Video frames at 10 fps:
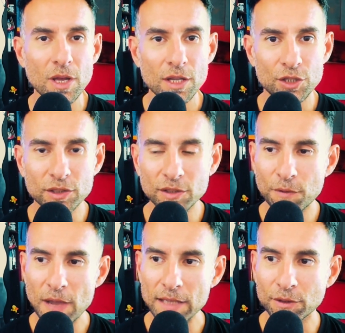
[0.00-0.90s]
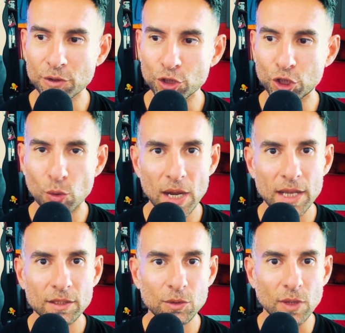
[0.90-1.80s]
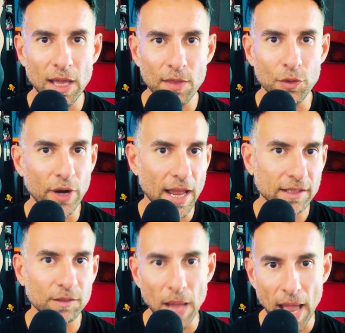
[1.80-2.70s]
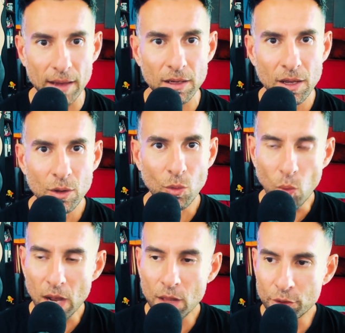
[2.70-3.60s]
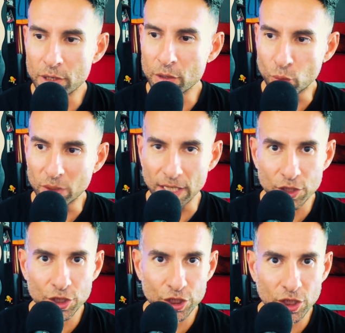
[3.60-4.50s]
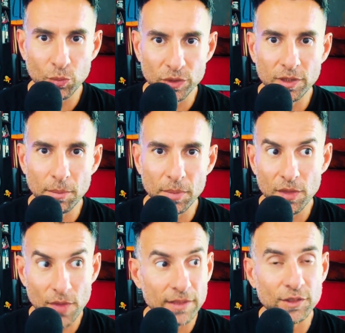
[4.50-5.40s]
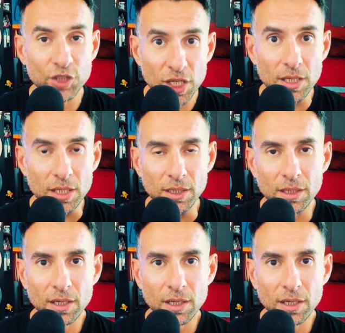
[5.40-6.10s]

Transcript: Just the fact that they're trying to get their ex back while they're in a relationship with somebody, that's cheating.